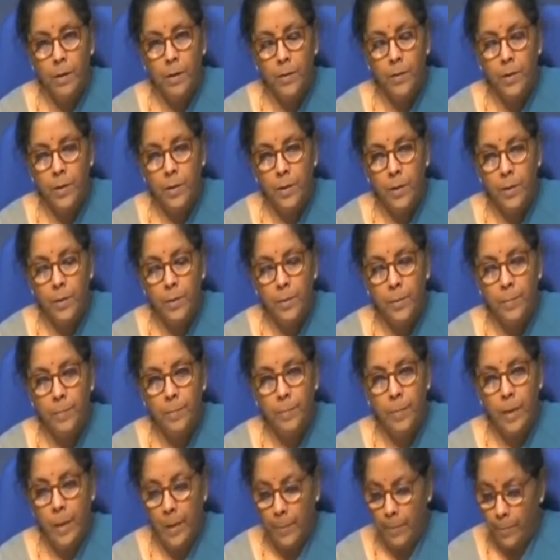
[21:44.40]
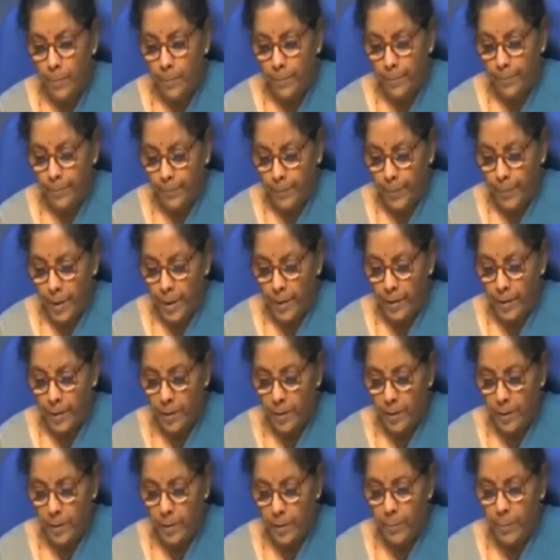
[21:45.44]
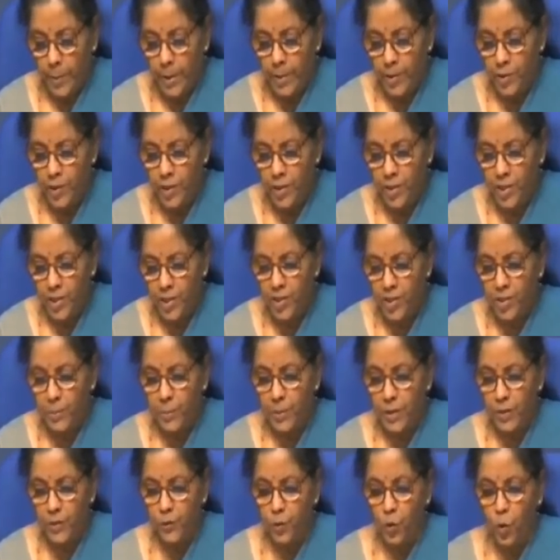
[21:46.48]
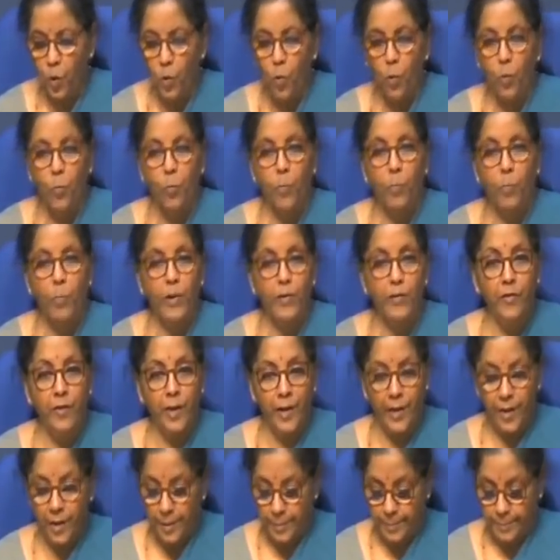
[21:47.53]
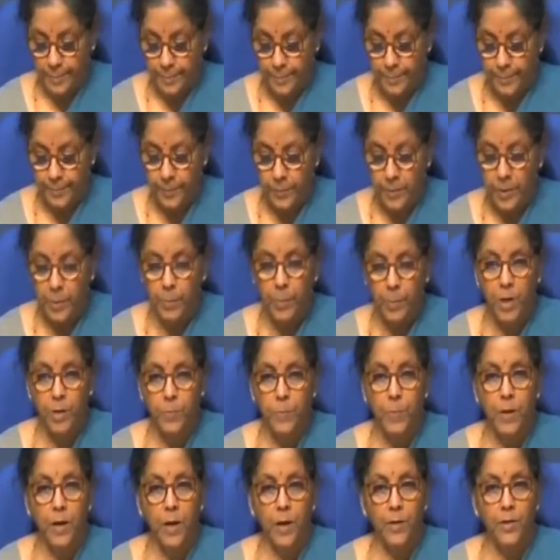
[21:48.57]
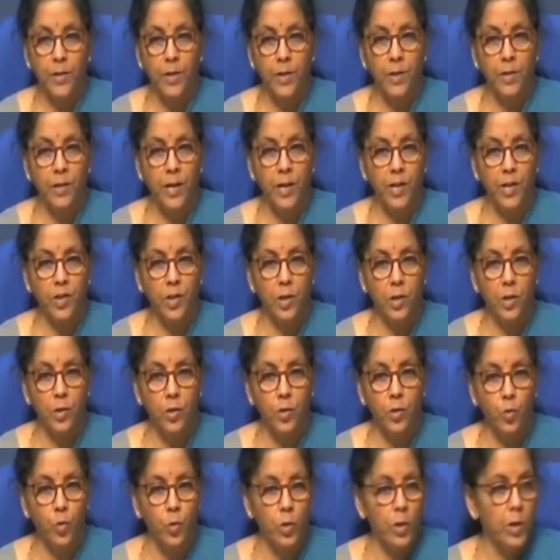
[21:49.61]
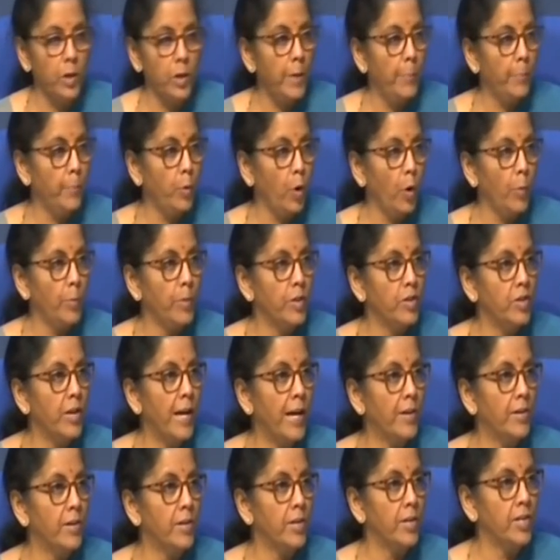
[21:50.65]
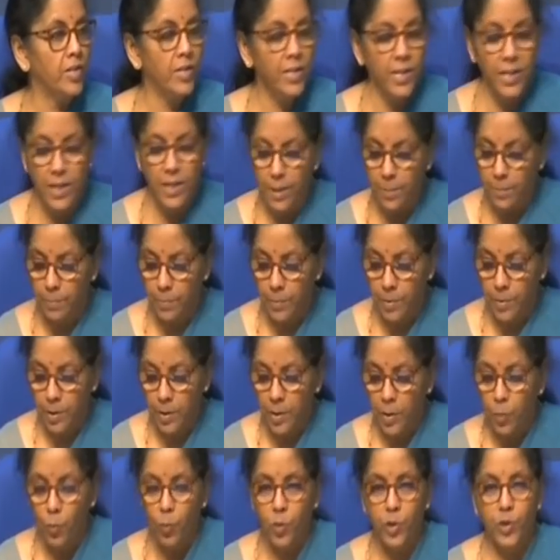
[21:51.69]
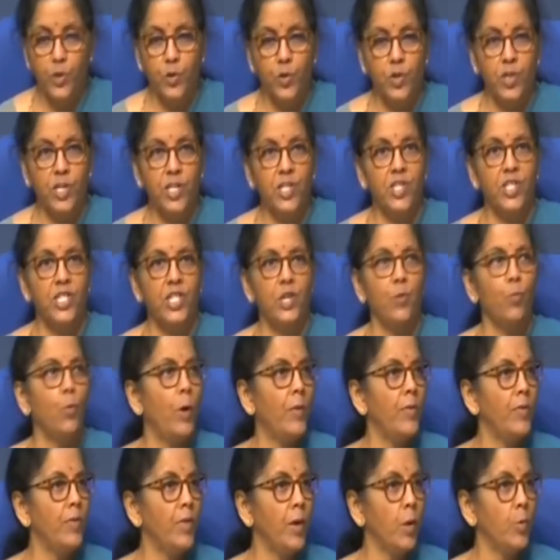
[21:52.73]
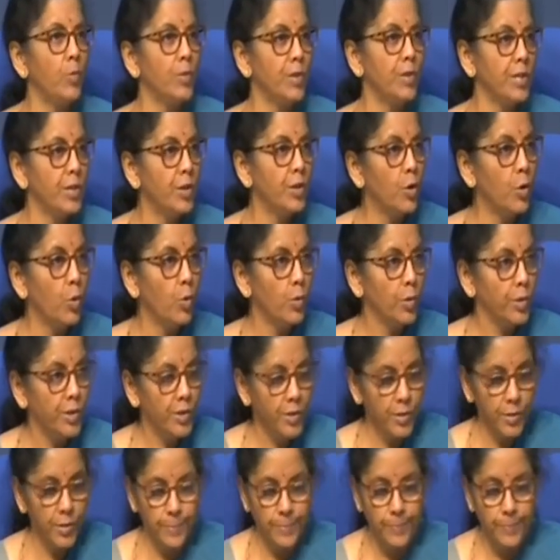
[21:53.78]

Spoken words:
The budget estimate for Manrega, Mahatma Gandhi National Rural Employment Guarantee Scheme, was 61,000 crores.